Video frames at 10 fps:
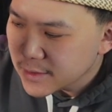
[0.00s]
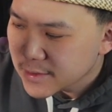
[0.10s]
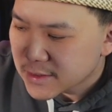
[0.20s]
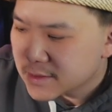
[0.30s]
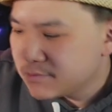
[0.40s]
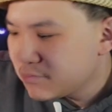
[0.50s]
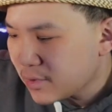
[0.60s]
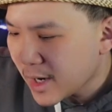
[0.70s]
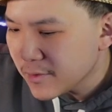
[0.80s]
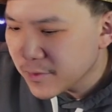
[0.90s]
It's
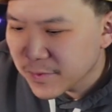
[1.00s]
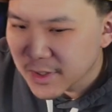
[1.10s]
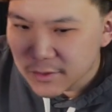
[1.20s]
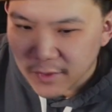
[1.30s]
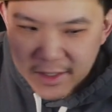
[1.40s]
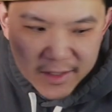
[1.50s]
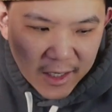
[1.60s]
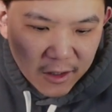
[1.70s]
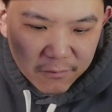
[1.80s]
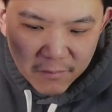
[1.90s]
probably right
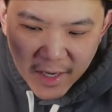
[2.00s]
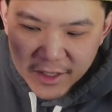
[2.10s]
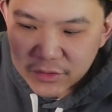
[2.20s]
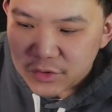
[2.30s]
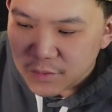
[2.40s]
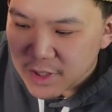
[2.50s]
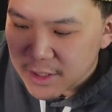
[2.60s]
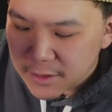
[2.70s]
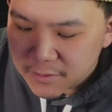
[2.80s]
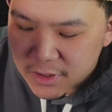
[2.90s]
now mild to
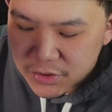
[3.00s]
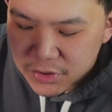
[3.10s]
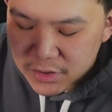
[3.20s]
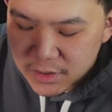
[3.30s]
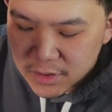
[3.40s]
medium-ish.